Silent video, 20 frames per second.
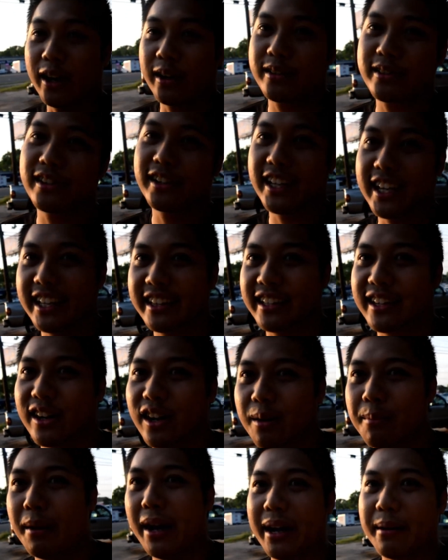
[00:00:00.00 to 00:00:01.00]
I was gonna get the
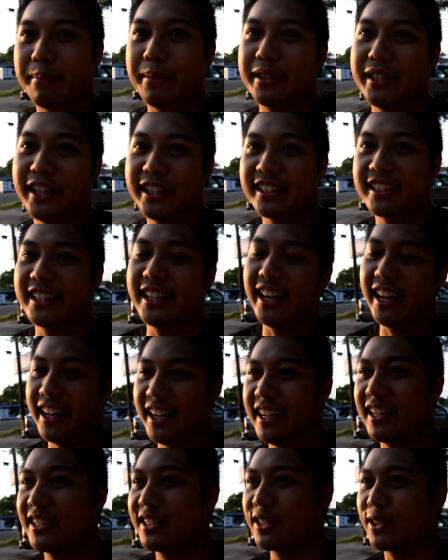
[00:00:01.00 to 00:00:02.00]
car back, but not today.
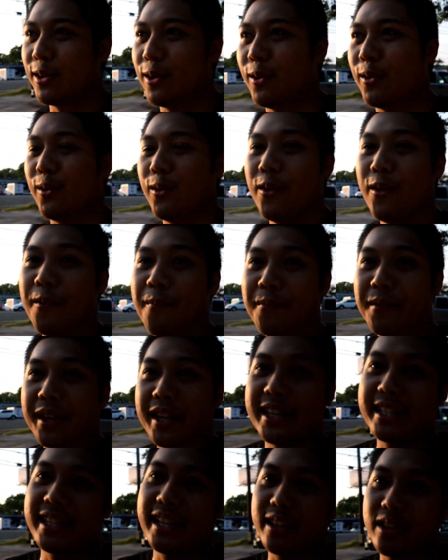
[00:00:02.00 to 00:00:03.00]
So
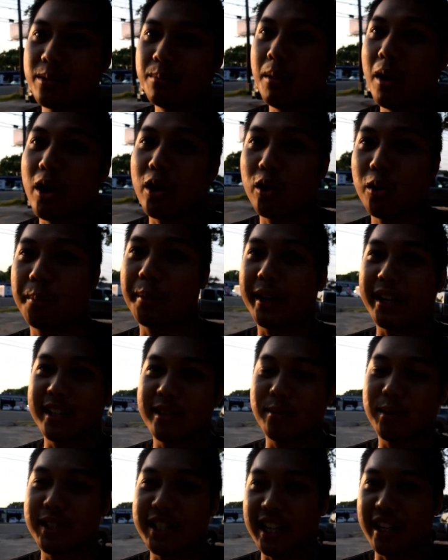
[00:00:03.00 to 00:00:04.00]
he said tomorrow
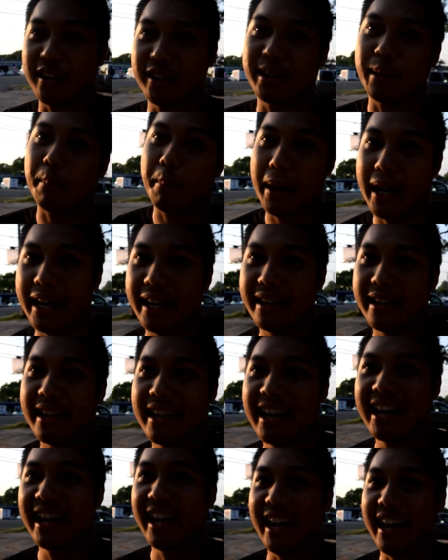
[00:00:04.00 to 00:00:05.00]
because we check on the paint
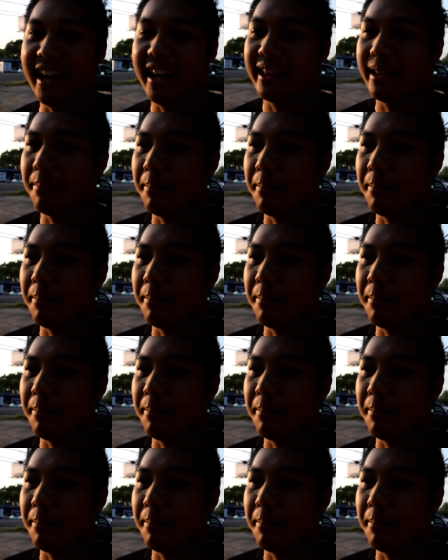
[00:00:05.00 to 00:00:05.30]
and the